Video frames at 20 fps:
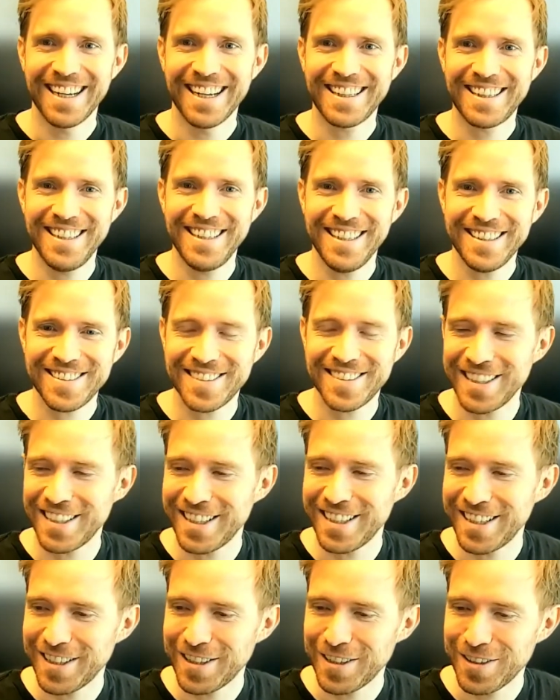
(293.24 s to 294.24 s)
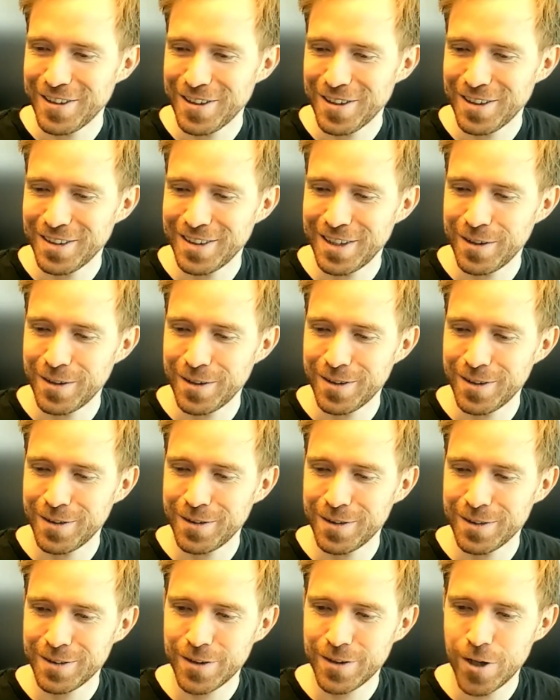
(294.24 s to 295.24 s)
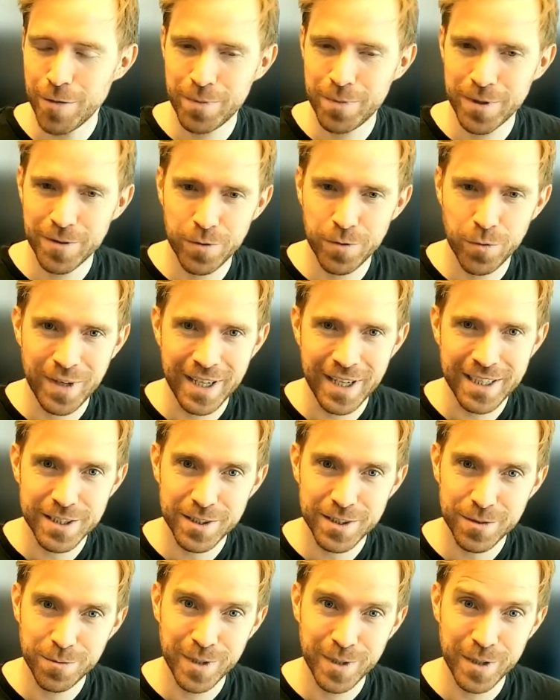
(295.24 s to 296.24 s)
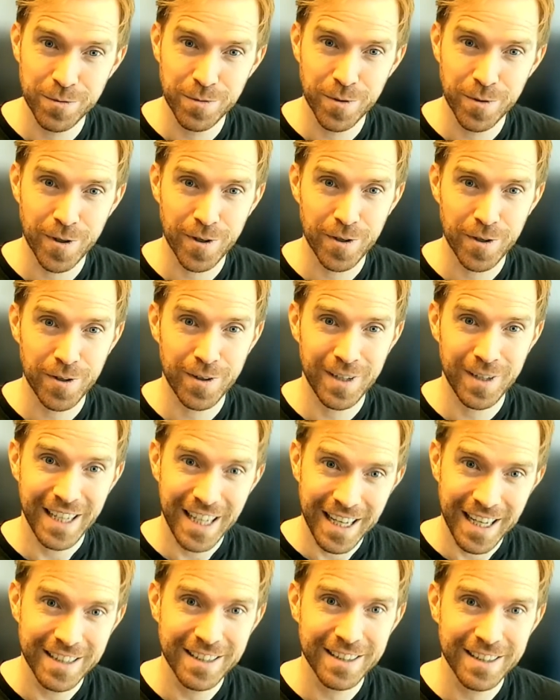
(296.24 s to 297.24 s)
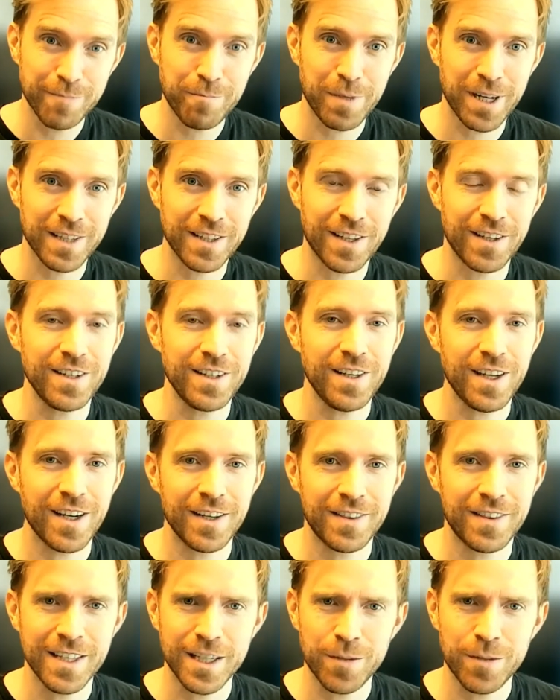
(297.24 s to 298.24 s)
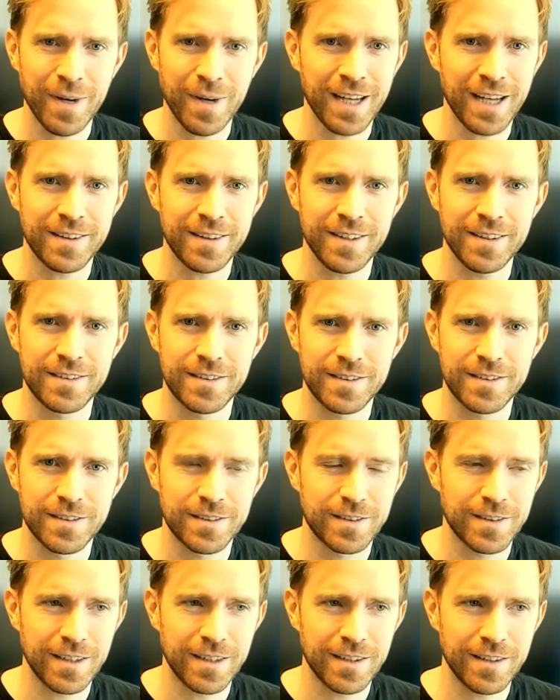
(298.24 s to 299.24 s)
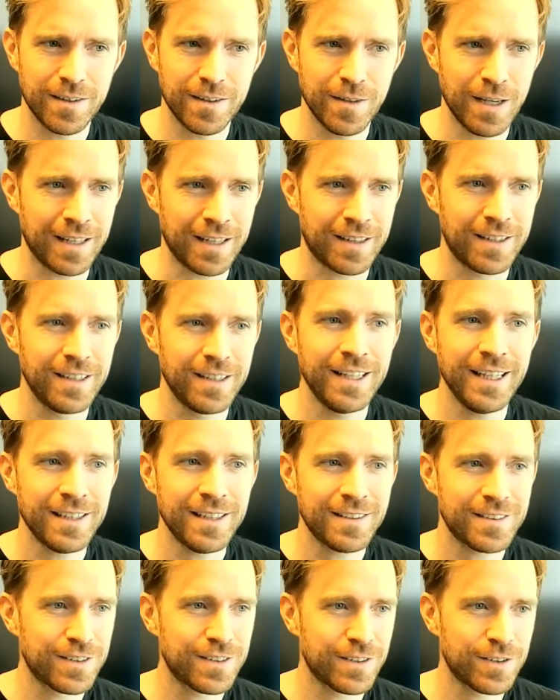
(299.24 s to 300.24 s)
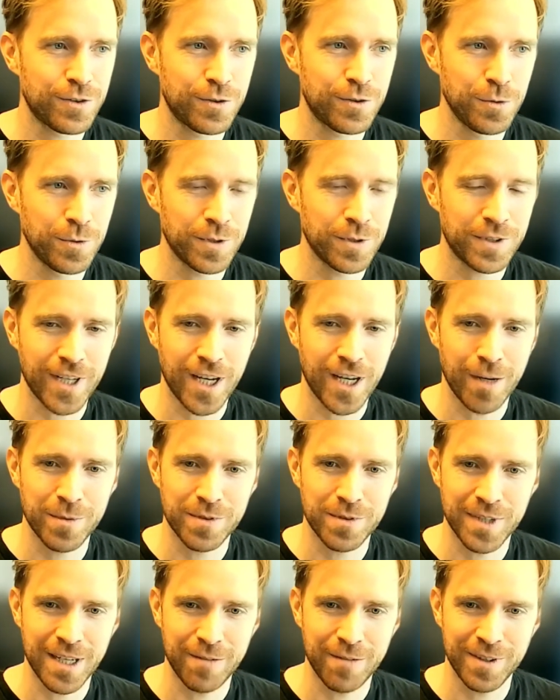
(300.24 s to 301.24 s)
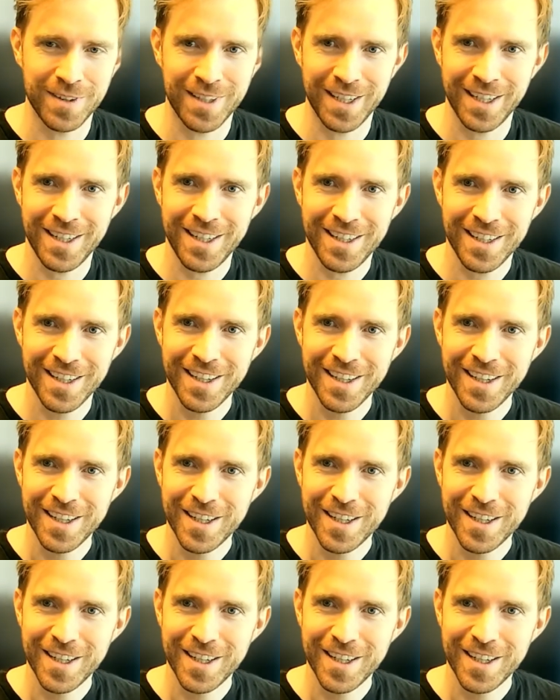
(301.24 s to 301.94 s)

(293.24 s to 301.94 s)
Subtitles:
At least the couple of weeks we were in Padang, I think we ate it at least 2 times every day.